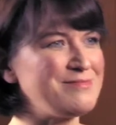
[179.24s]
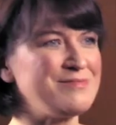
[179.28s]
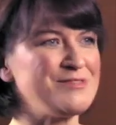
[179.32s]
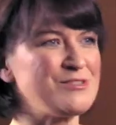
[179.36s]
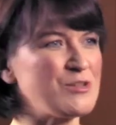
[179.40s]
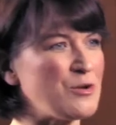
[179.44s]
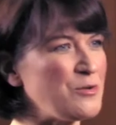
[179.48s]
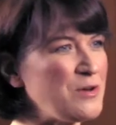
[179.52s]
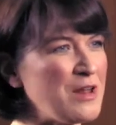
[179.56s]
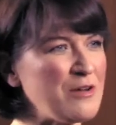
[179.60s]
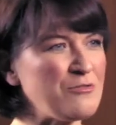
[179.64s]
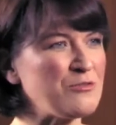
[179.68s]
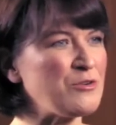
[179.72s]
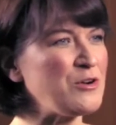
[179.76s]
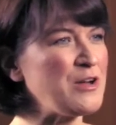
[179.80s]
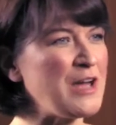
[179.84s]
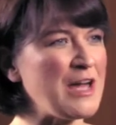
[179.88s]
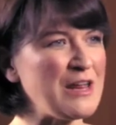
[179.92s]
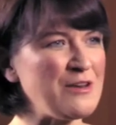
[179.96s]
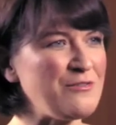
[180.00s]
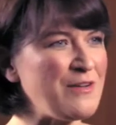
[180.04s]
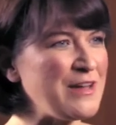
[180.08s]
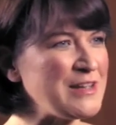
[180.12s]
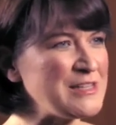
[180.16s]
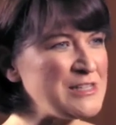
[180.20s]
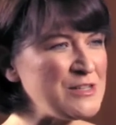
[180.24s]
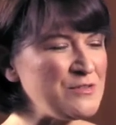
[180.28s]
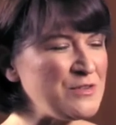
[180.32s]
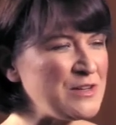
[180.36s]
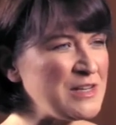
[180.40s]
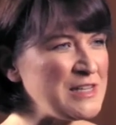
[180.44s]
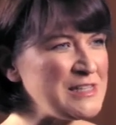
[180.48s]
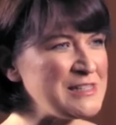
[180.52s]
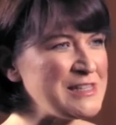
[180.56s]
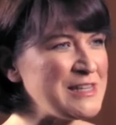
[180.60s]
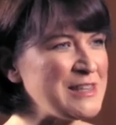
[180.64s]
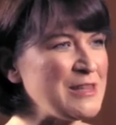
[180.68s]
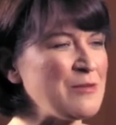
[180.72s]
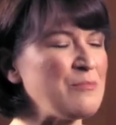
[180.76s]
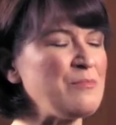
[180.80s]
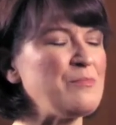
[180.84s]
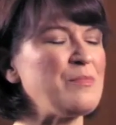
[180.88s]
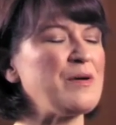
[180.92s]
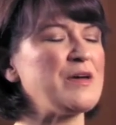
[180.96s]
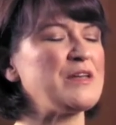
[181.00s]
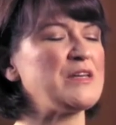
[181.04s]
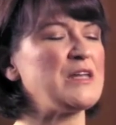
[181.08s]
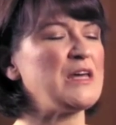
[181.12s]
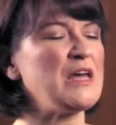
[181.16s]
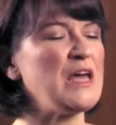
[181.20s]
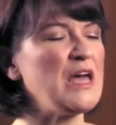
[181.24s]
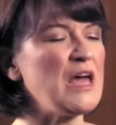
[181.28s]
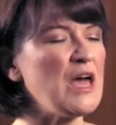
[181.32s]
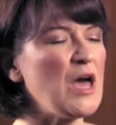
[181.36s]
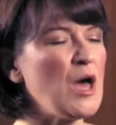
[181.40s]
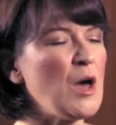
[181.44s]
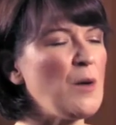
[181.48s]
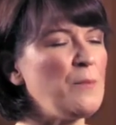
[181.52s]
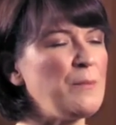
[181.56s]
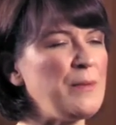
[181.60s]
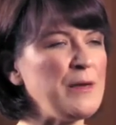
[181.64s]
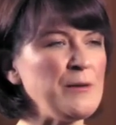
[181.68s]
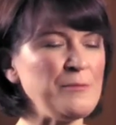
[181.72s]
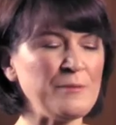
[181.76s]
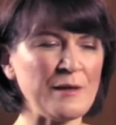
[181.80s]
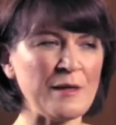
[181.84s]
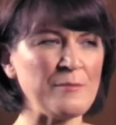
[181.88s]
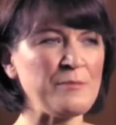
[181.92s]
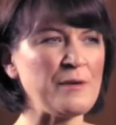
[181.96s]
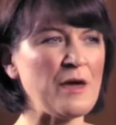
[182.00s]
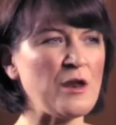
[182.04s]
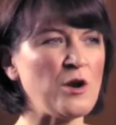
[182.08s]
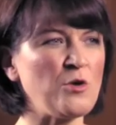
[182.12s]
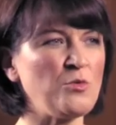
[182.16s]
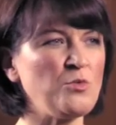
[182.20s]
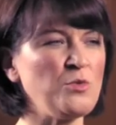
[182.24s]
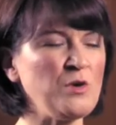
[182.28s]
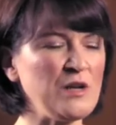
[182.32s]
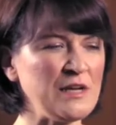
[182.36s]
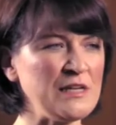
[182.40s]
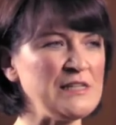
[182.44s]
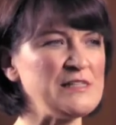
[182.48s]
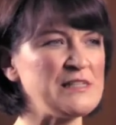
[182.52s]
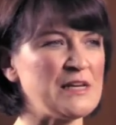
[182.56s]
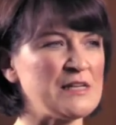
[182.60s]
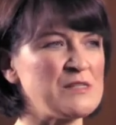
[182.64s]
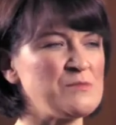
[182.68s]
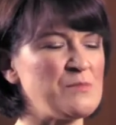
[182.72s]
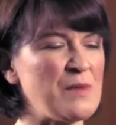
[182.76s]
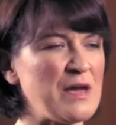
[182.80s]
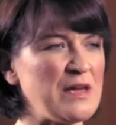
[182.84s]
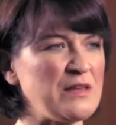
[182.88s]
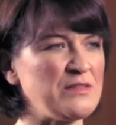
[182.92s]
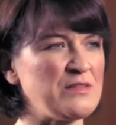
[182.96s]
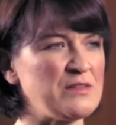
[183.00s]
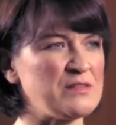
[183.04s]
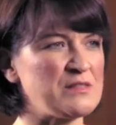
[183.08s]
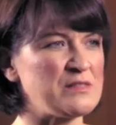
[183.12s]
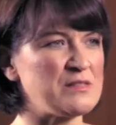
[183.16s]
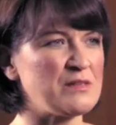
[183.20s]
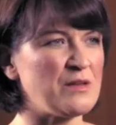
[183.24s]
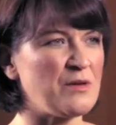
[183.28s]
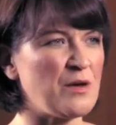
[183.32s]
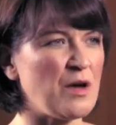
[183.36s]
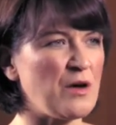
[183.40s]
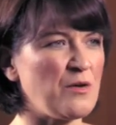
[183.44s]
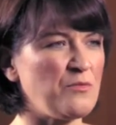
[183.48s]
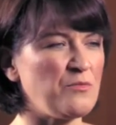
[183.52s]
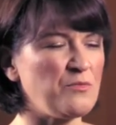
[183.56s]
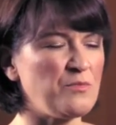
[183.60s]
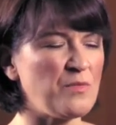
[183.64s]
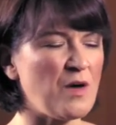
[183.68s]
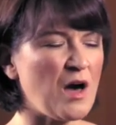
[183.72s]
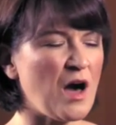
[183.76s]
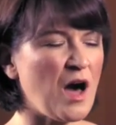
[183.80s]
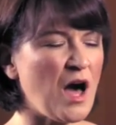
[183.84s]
don't have creative activities in them, but P-Plate Piano really does make this a